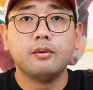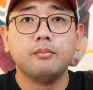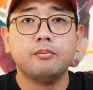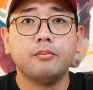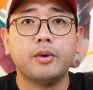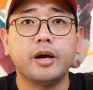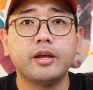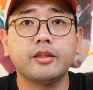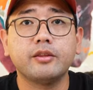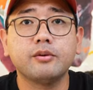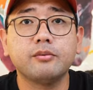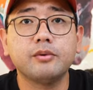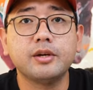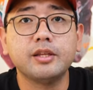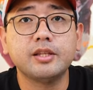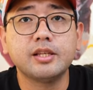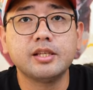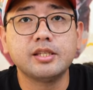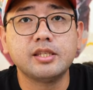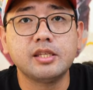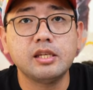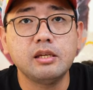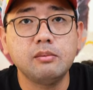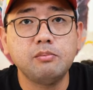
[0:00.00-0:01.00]
By the way,
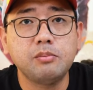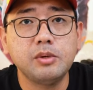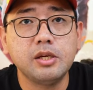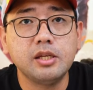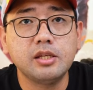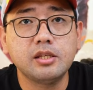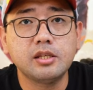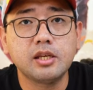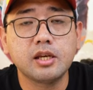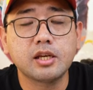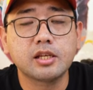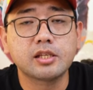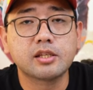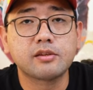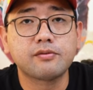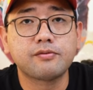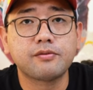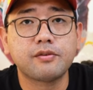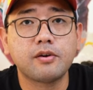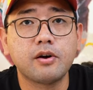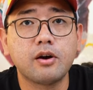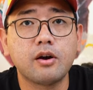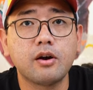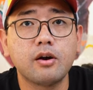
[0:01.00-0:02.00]
the ZP6
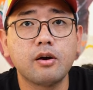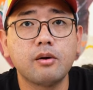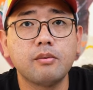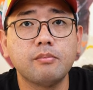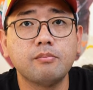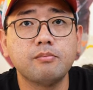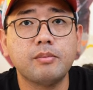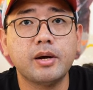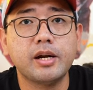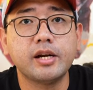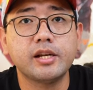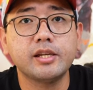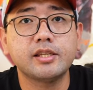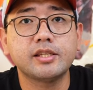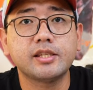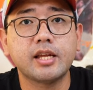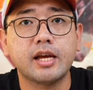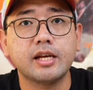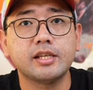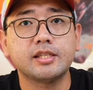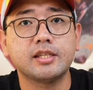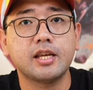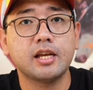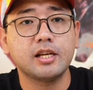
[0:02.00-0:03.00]
from
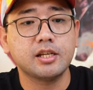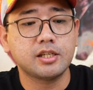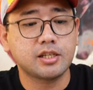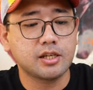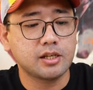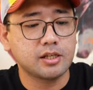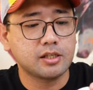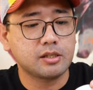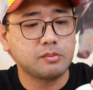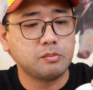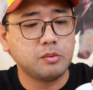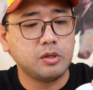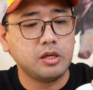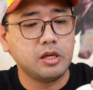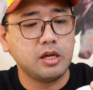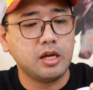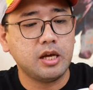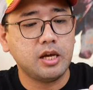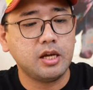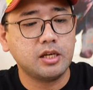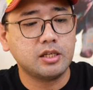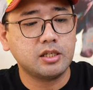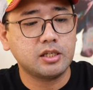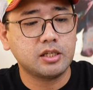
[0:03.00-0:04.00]
Barista Essentials
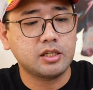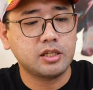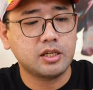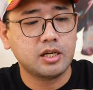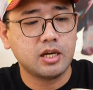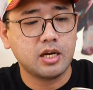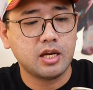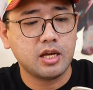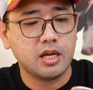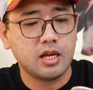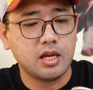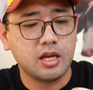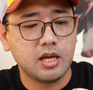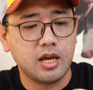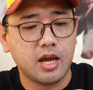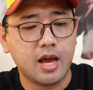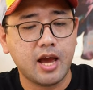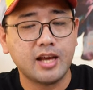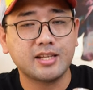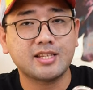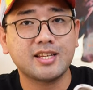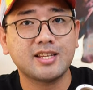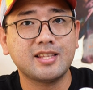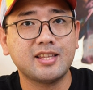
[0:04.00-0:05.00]
PH
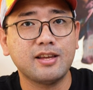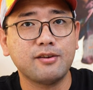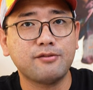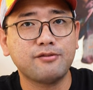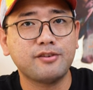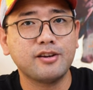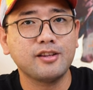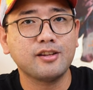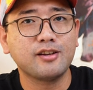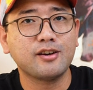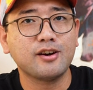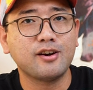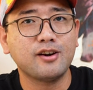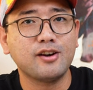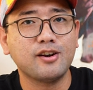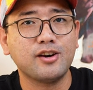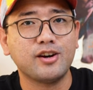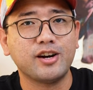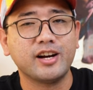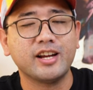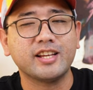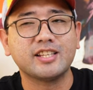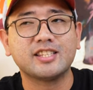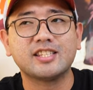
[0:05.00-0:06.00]
has a different
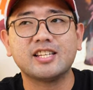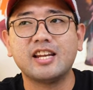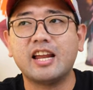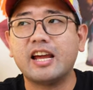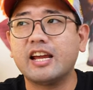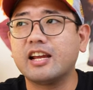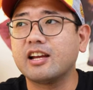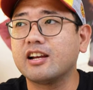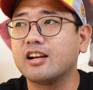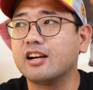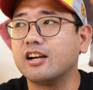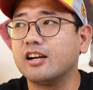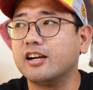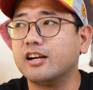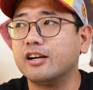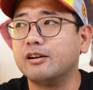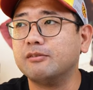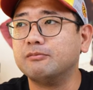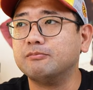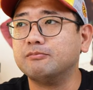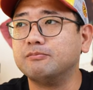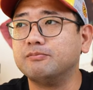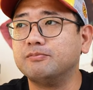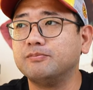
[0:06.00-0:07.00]
color. It's like
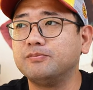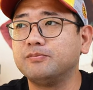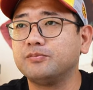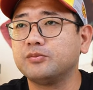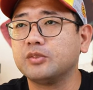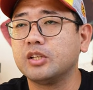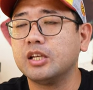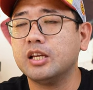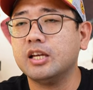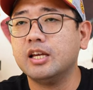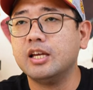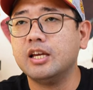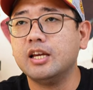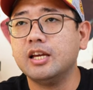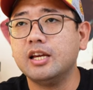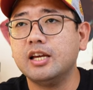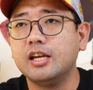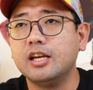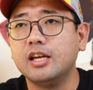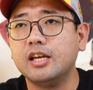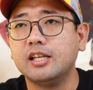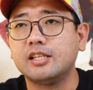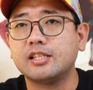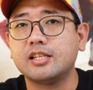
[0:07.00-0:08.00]
um,
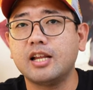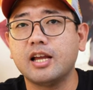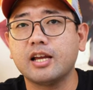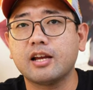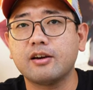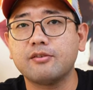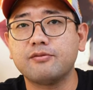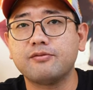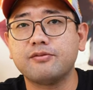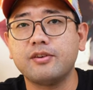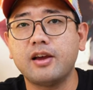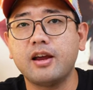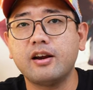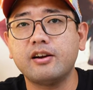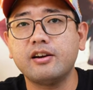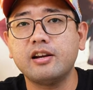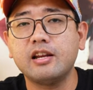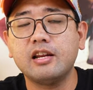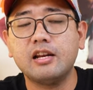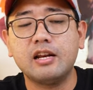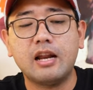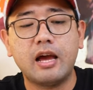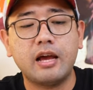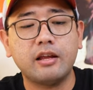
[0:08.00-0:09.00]
it's like a
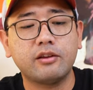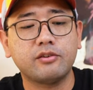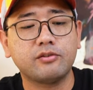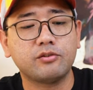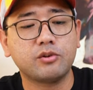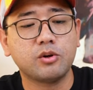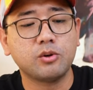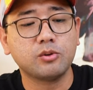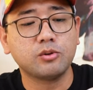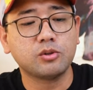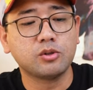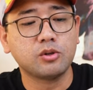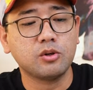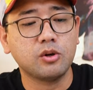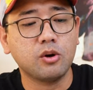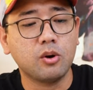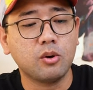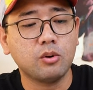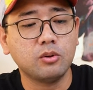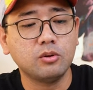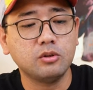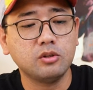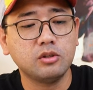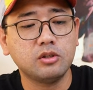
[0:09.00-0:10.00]
very light rose
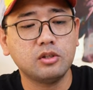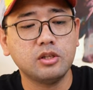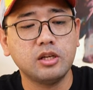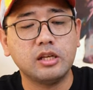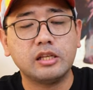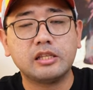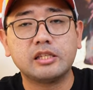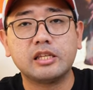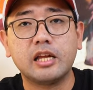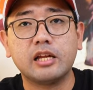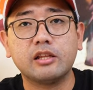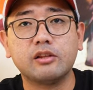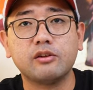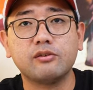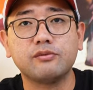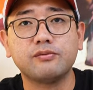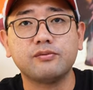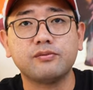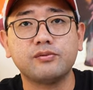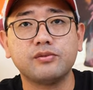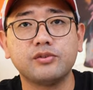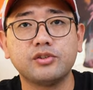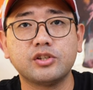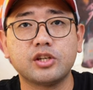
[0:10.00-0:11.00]
gold instead of
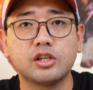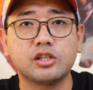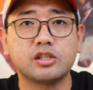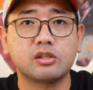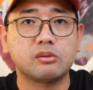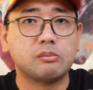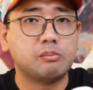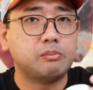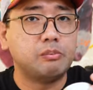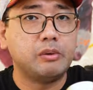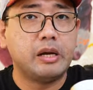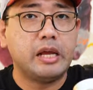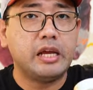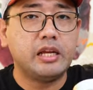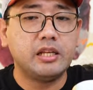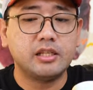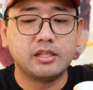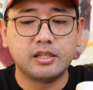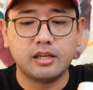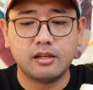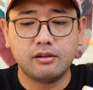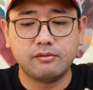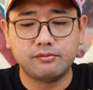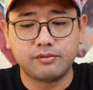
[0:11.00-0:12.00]
just plain
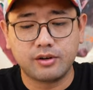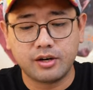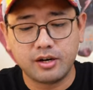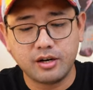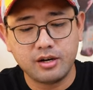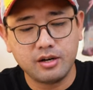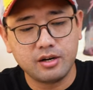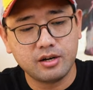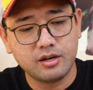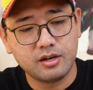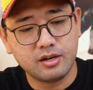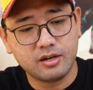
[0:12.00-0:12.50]
silver.